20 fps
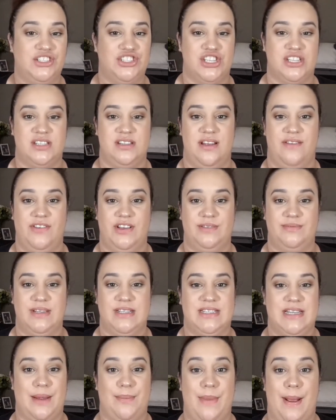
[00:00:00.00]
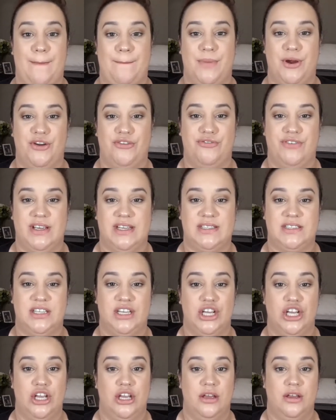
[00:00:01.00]
just love it. It's like my perfect
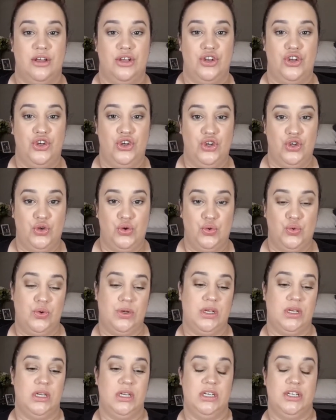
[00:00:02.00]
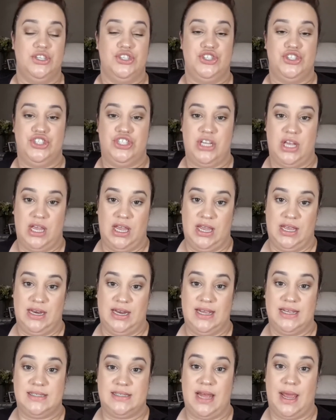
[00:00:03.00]
nude
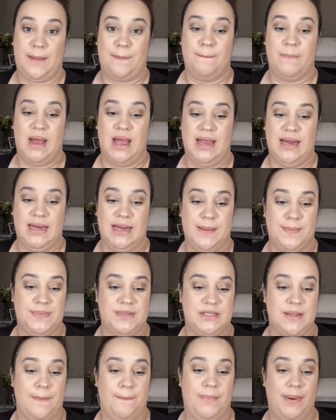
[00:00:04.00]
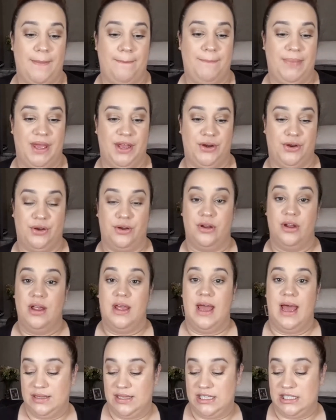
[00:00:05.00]
shade. It's like my lips, but better.
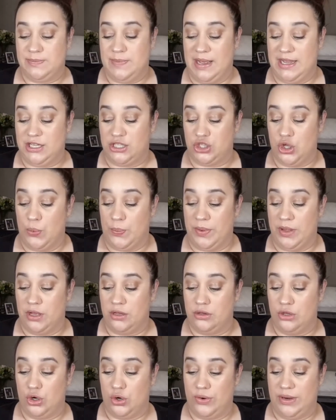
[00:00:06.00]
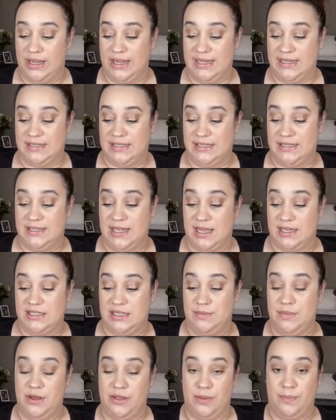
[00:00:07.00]
This is by Soap and Glory. It's the
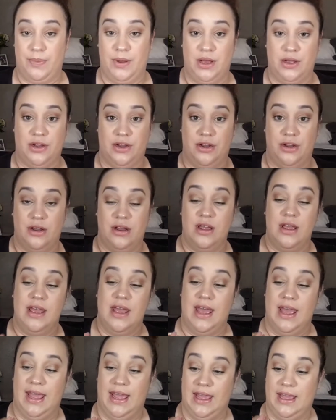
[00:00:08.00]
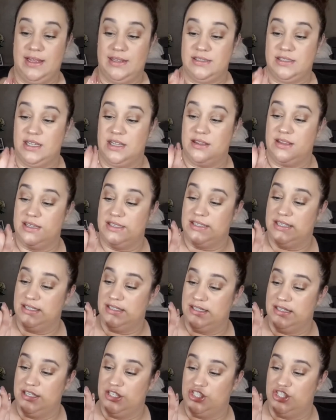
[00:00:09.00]
Sexy Mother Pucker. And this
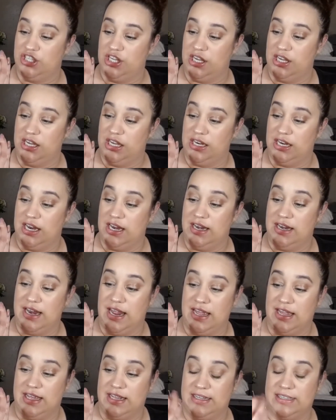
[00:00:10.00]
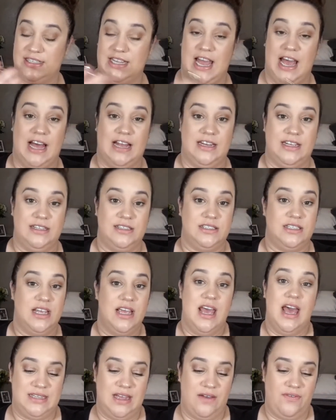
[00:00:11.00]
is in the shade Naked Talent.
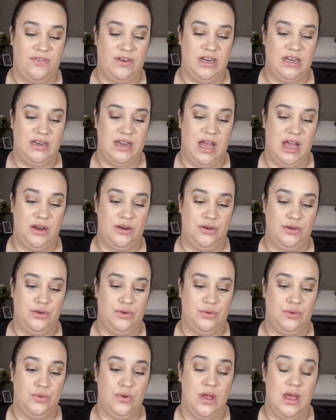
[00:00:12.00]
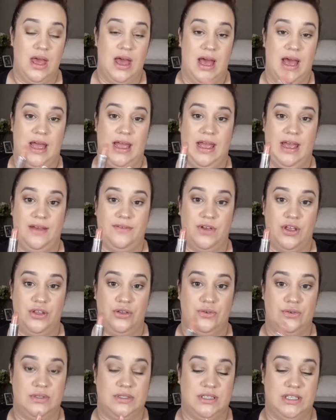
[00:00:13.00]
This is definitely not new. I have
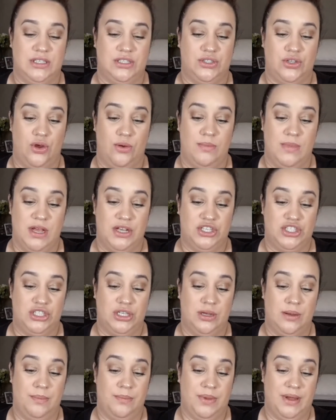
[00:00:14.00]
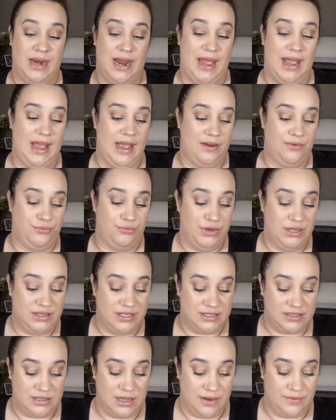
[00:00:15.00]
used this so much, but I have
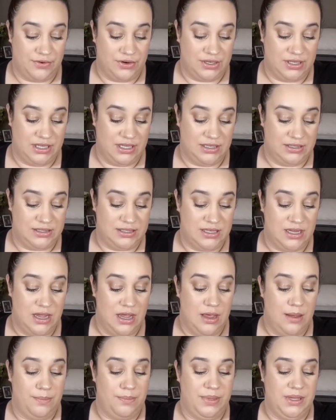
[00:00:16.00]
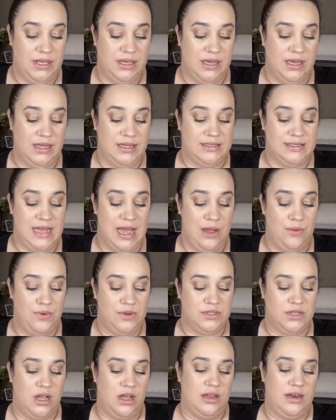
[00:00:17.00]
rediscovered it because I
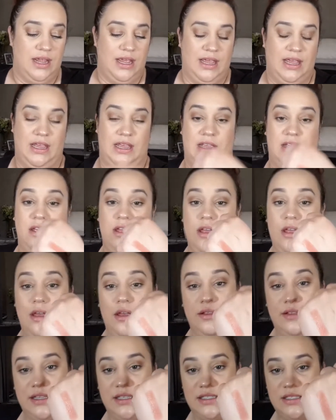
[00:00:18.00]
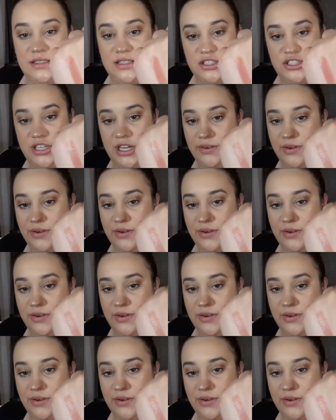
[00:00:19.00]
was on a, this is the